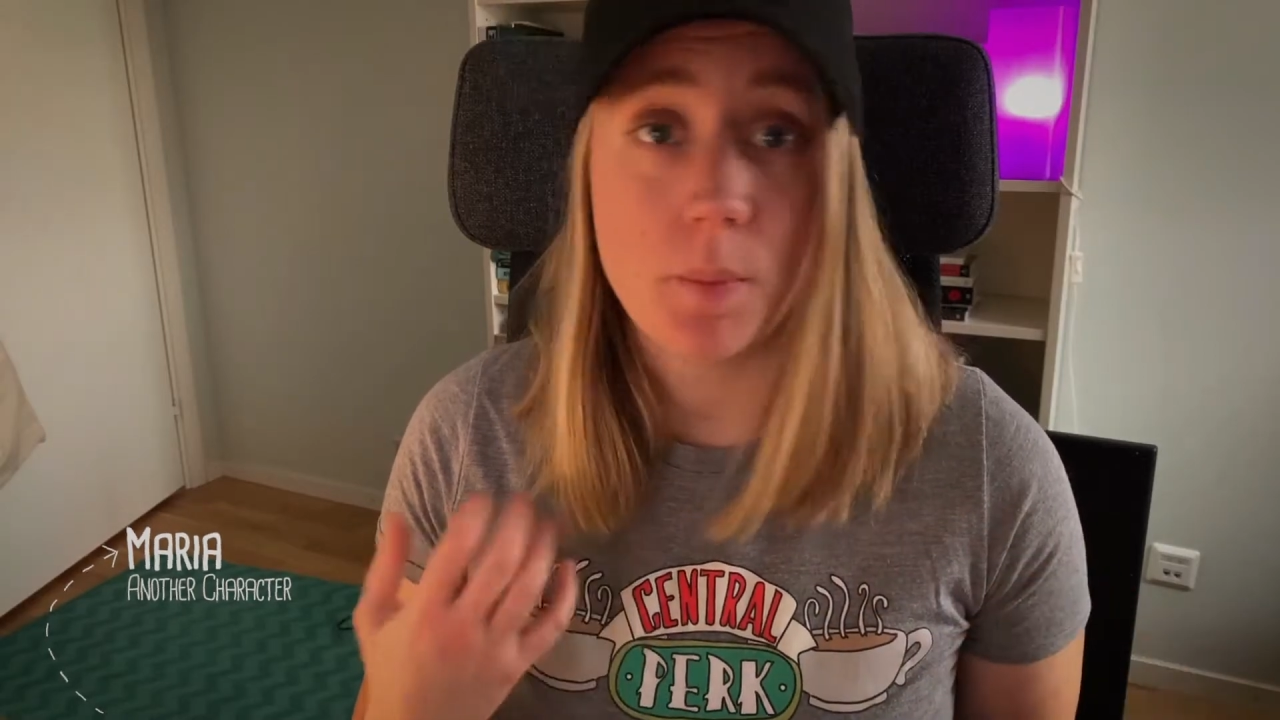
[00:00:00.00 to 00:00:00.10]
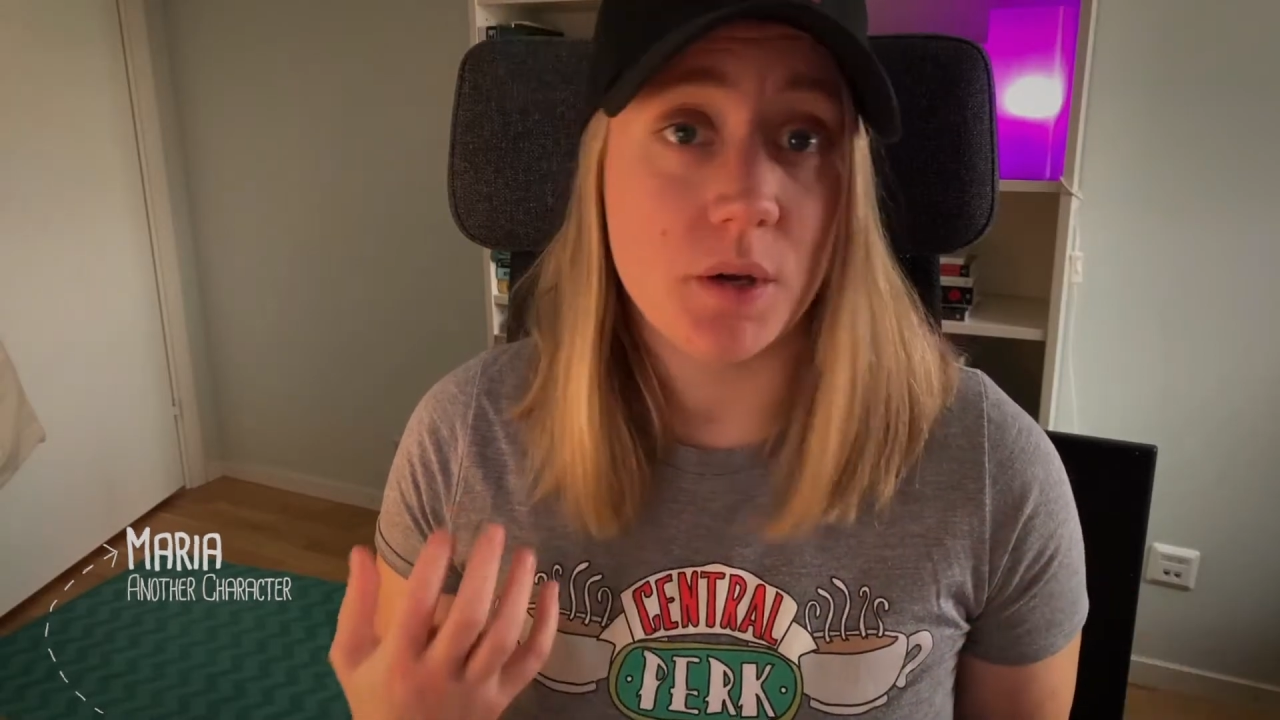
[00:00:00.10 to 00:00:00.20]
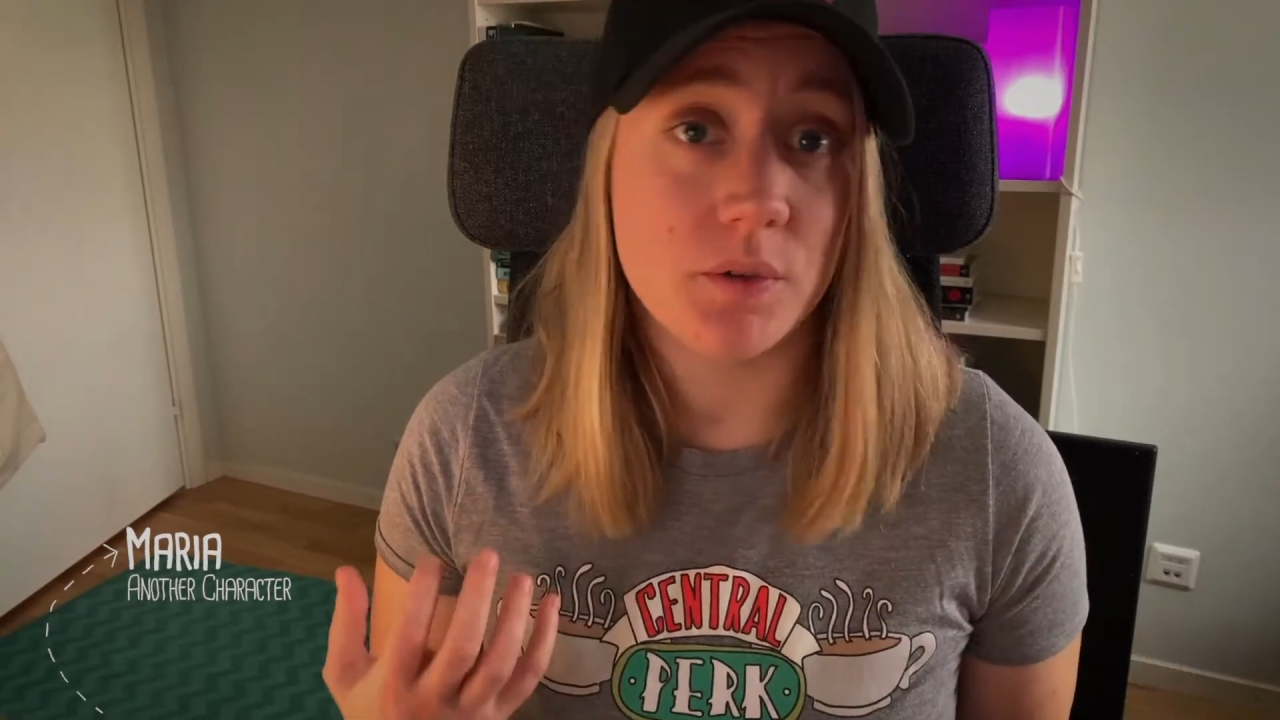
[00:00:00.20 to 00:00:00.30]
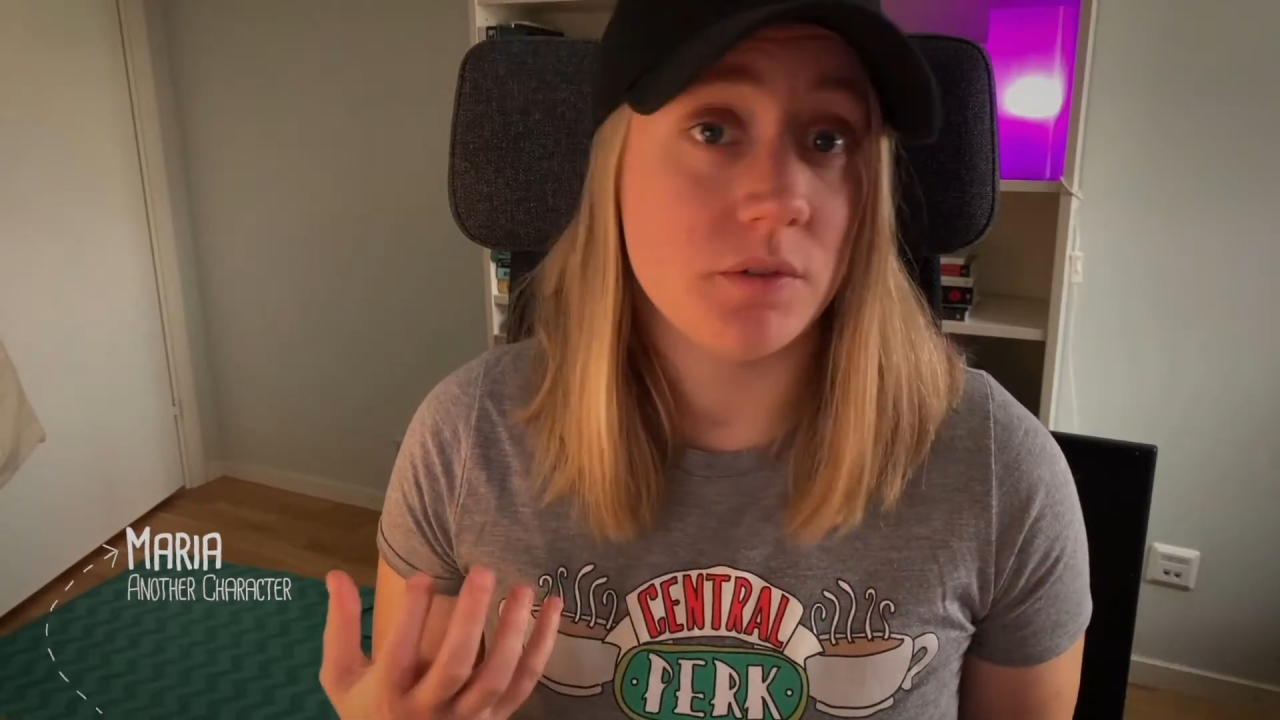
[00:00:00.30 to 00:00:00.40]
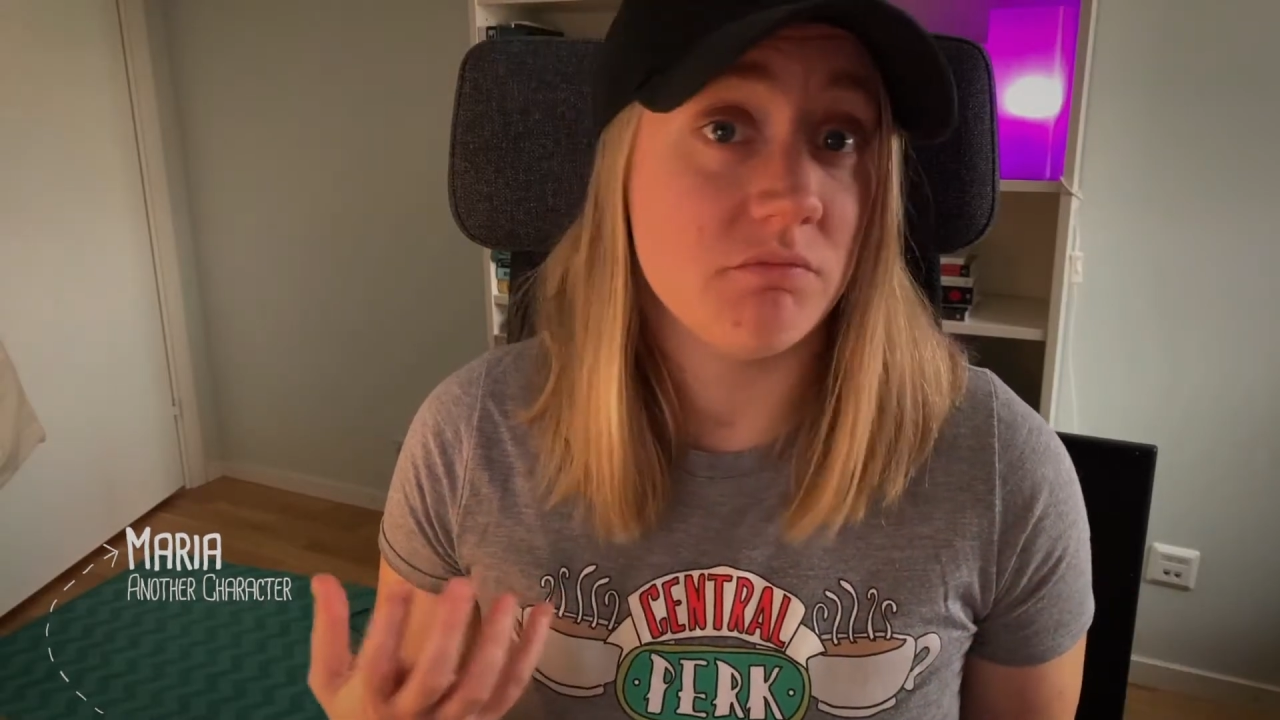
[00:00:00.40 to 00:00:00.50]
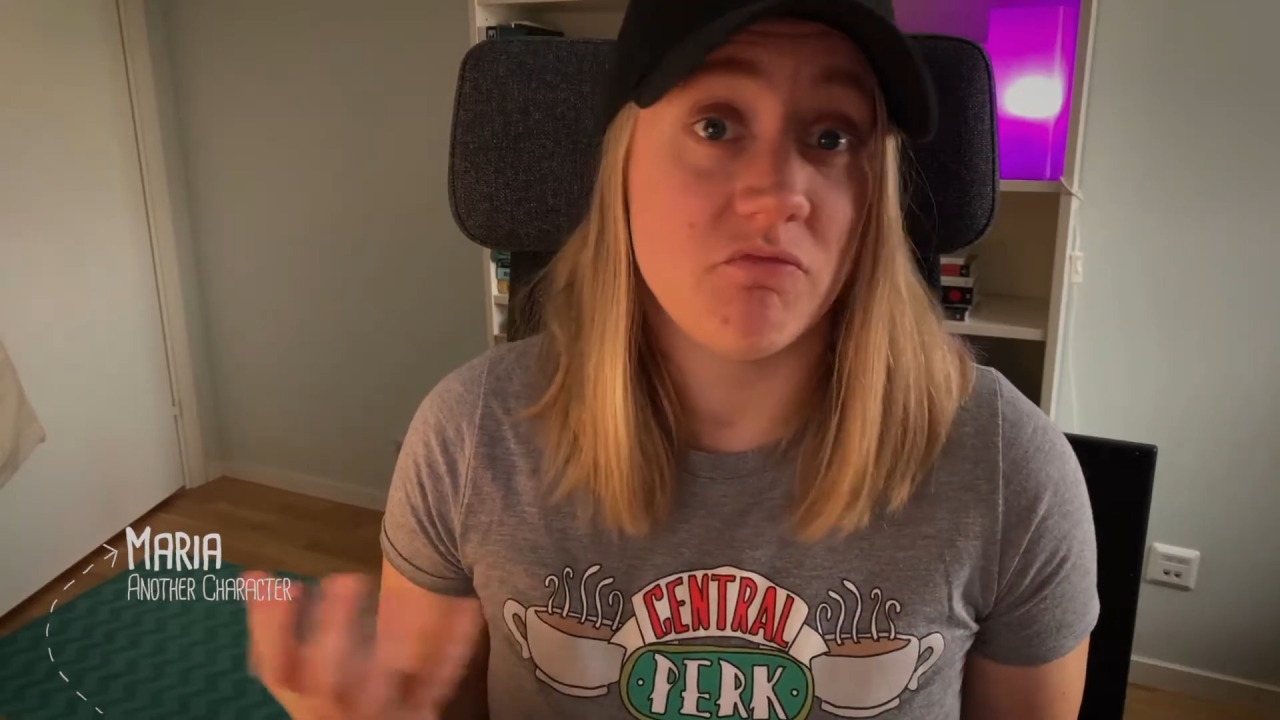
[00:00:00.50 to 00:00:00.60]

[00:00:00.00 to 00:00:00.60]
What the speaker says: about